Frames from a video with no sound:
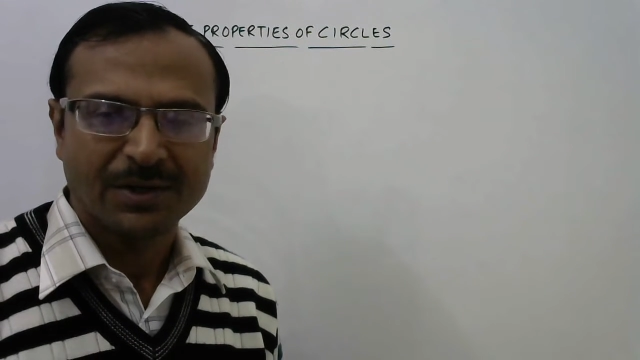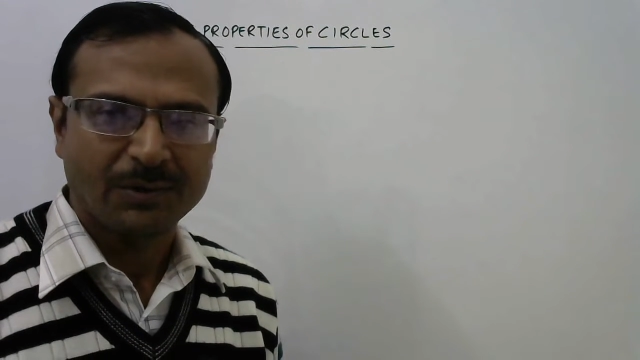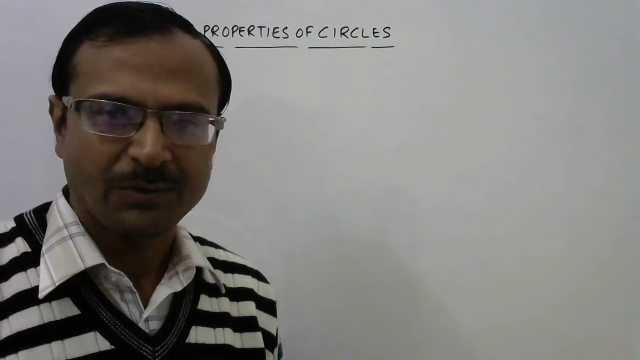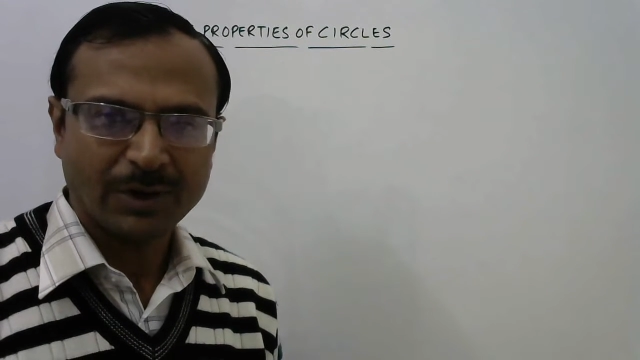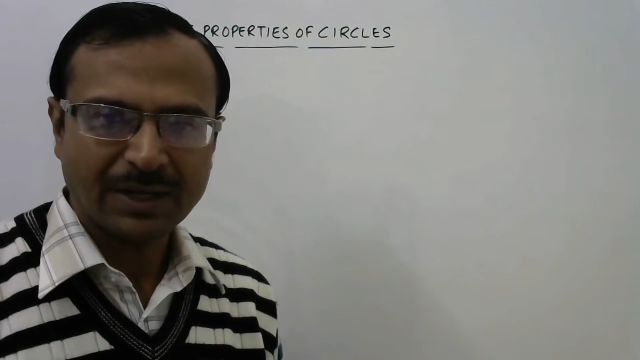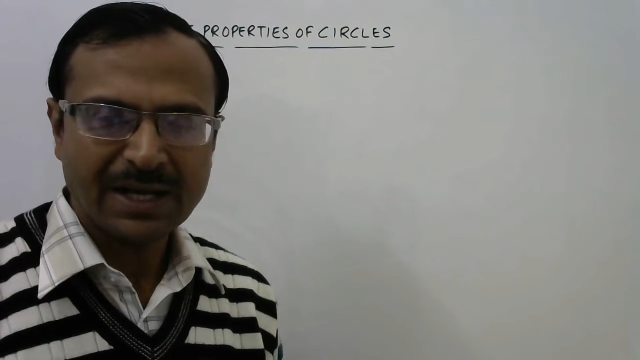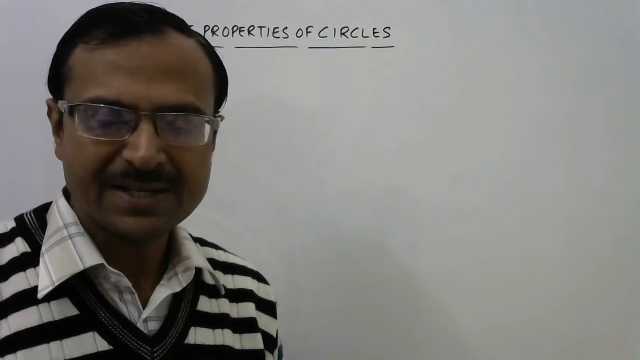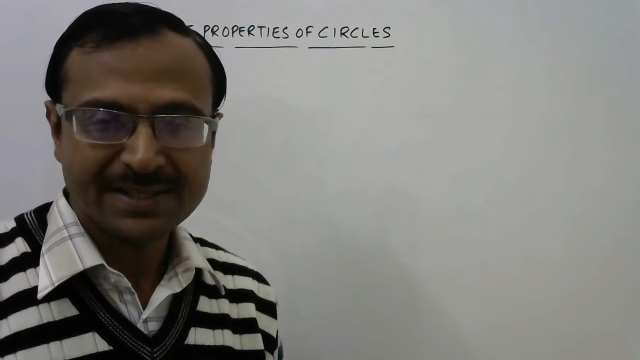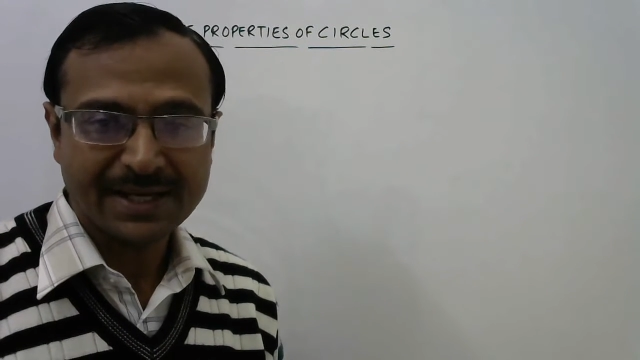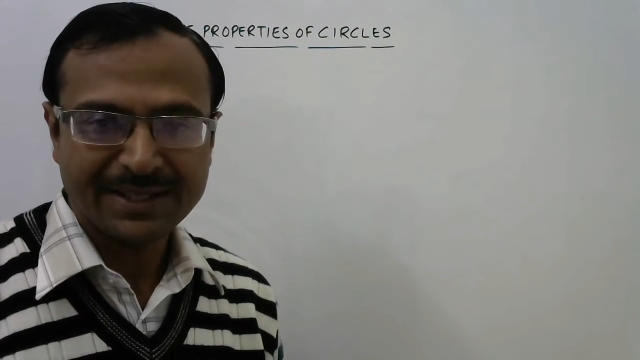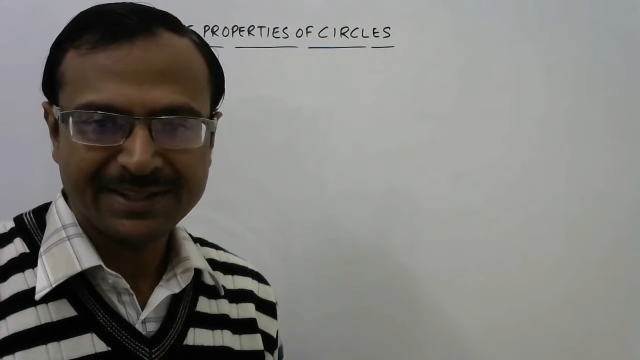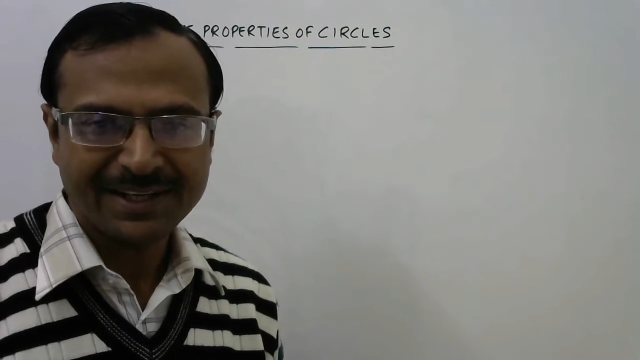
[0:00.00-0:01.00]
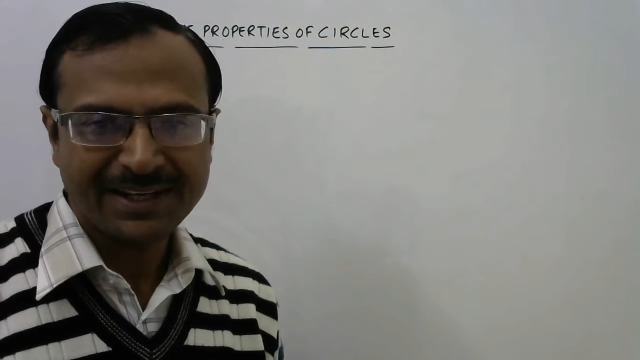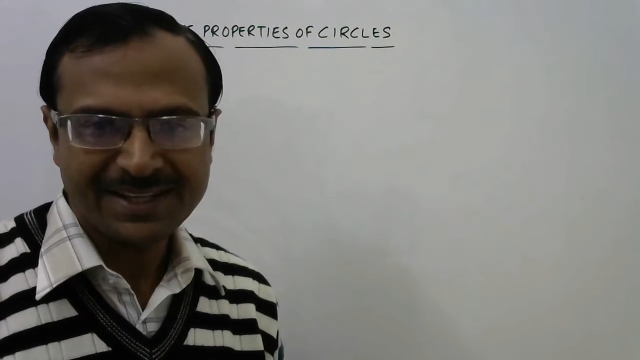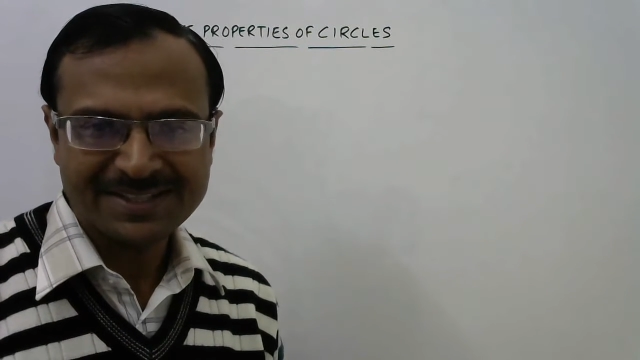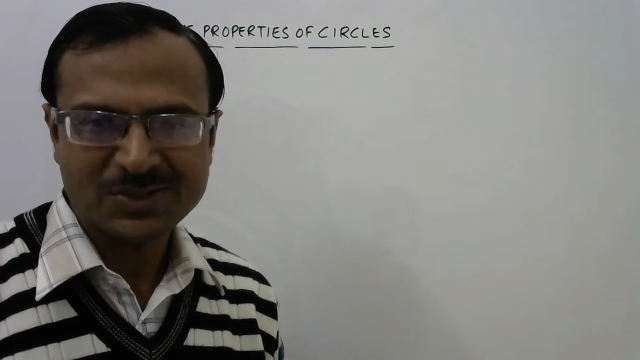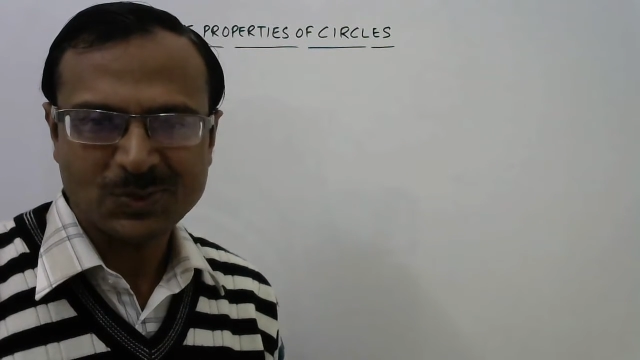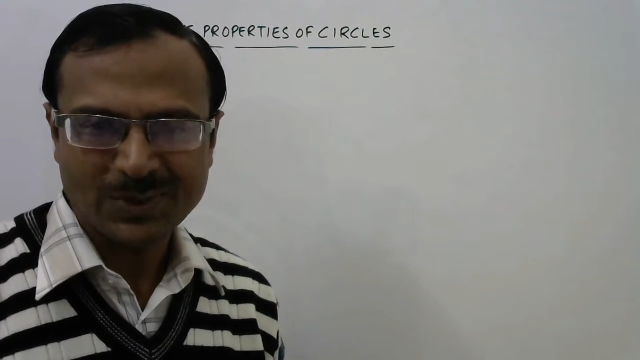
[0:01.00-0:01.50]
for class 9th and
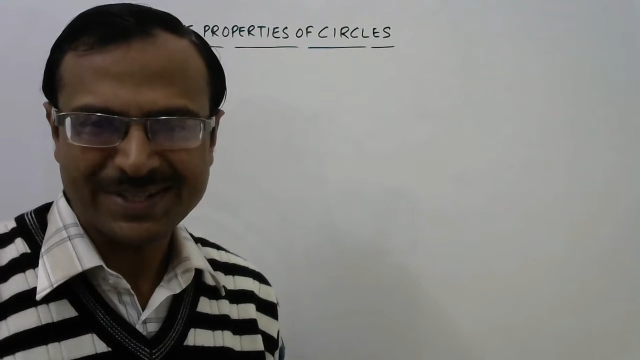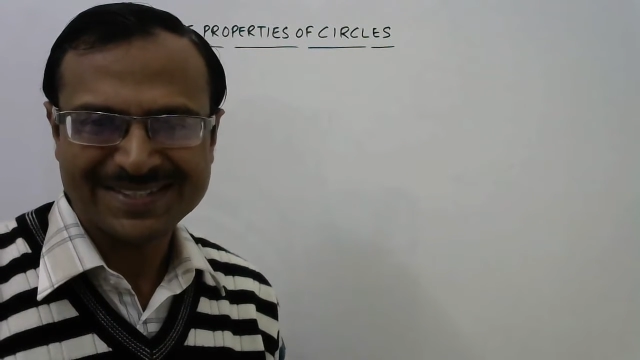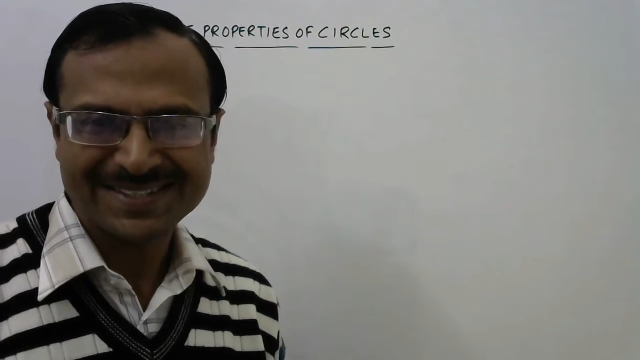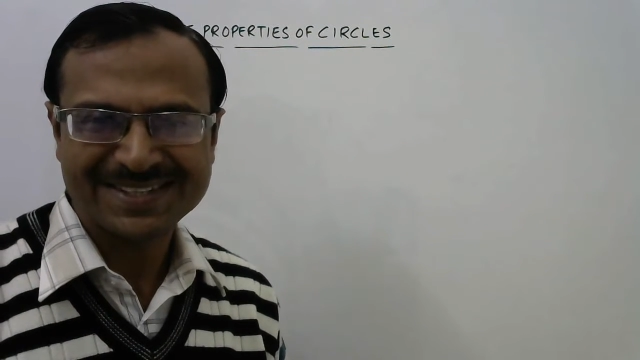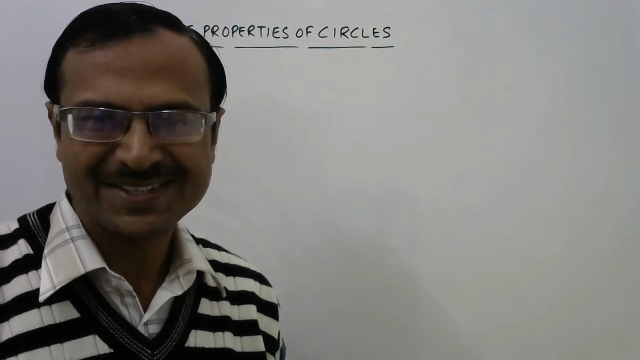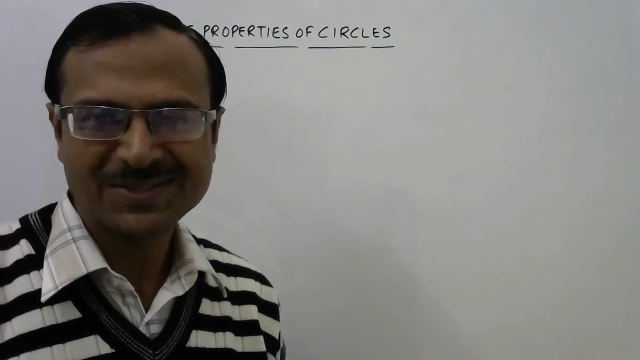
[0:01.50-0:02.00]
10th students.